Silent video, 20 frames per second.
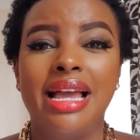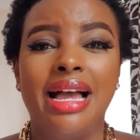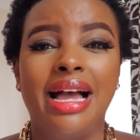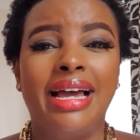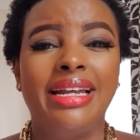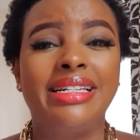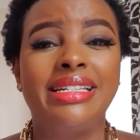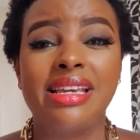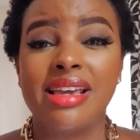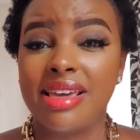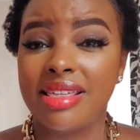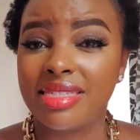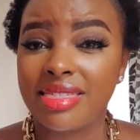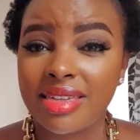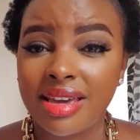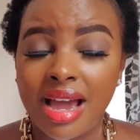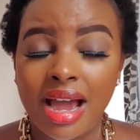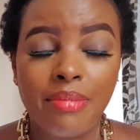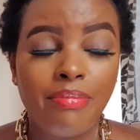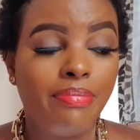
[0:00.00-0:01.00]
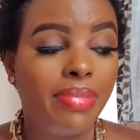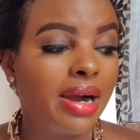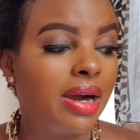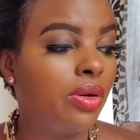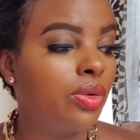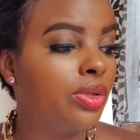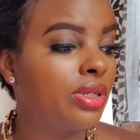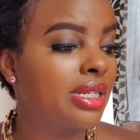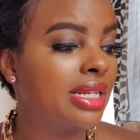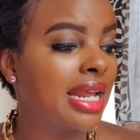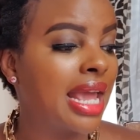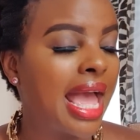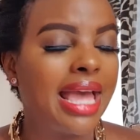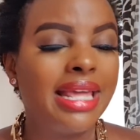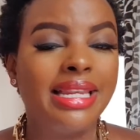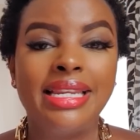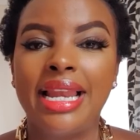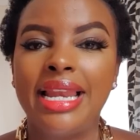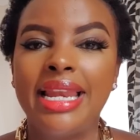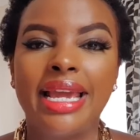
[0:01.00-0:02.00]
death, about,
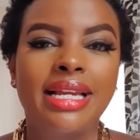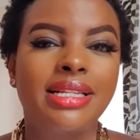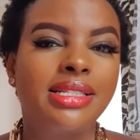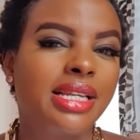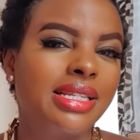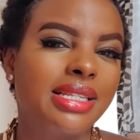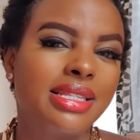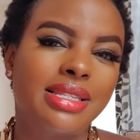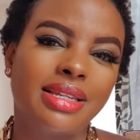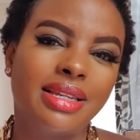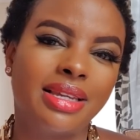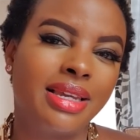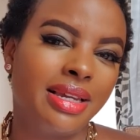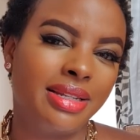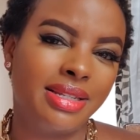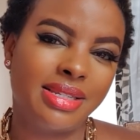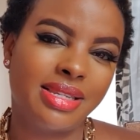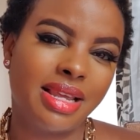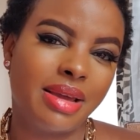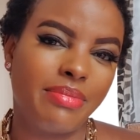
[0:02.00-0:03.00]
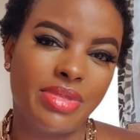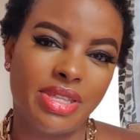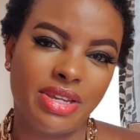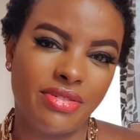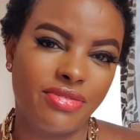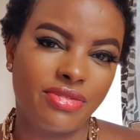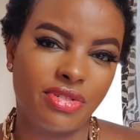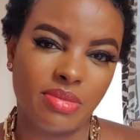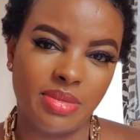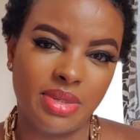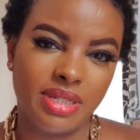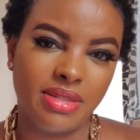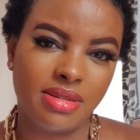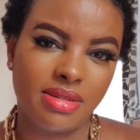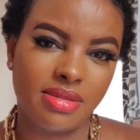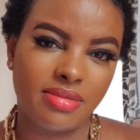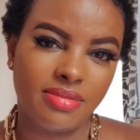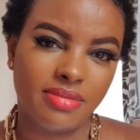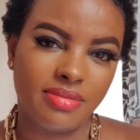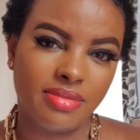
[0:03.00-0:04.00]
like, just get something from
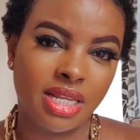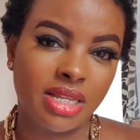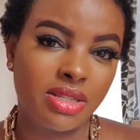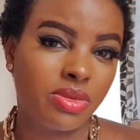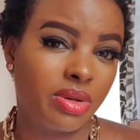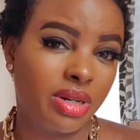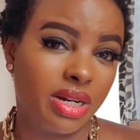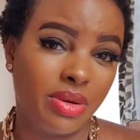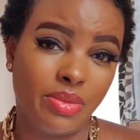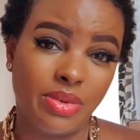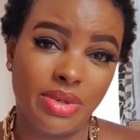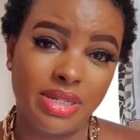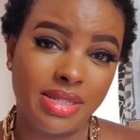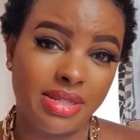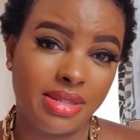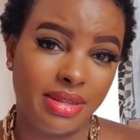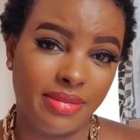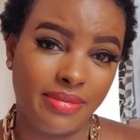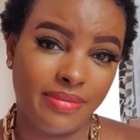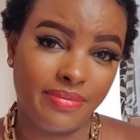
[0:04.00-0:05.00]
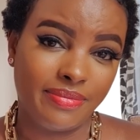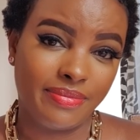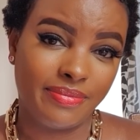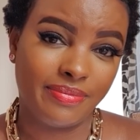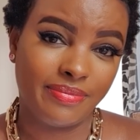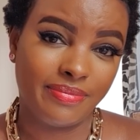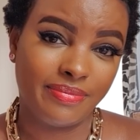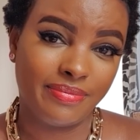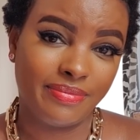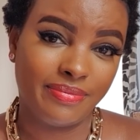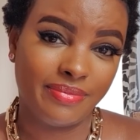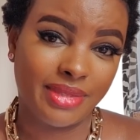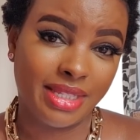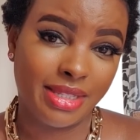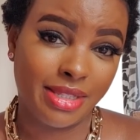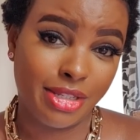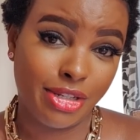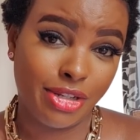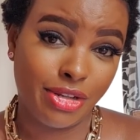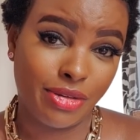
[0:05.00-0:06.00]
it. That's what I would say.
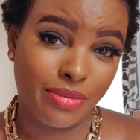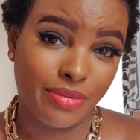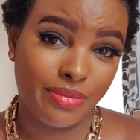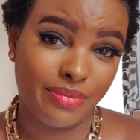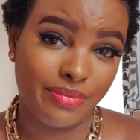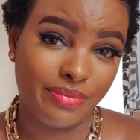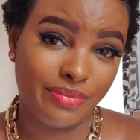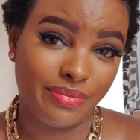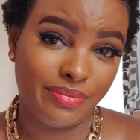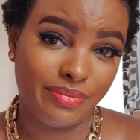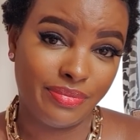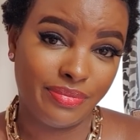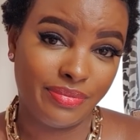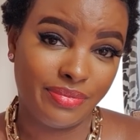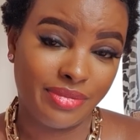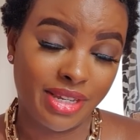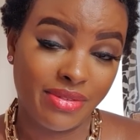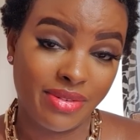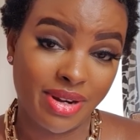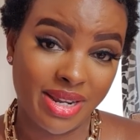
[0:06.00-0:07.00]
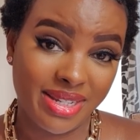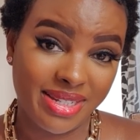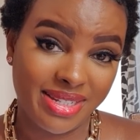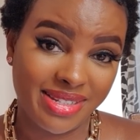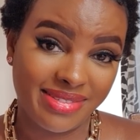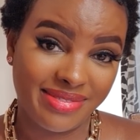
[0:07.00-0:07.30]
Cynthia, right?